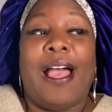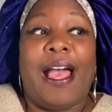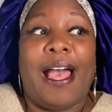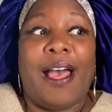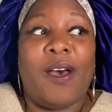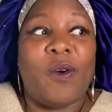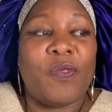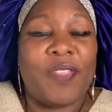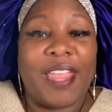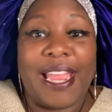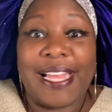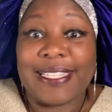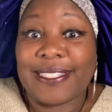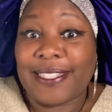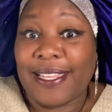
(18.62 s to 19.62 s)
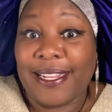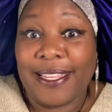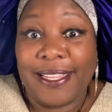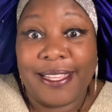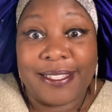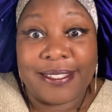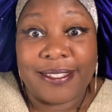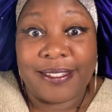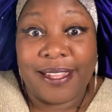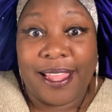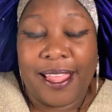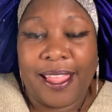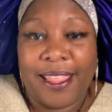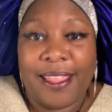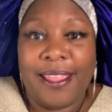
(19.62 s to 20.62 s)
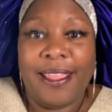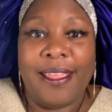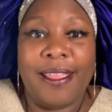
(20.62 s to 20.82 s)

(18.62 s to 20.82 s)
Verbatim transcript: I don't think I said it yesterday.